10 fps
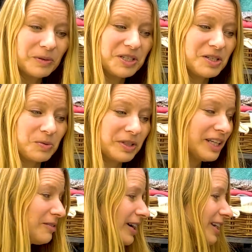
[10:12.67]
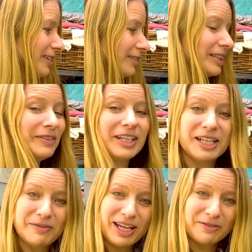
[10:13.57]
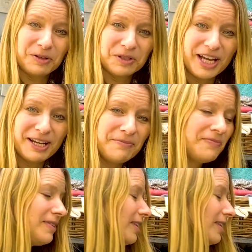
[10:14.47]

which is really great living in the van full time.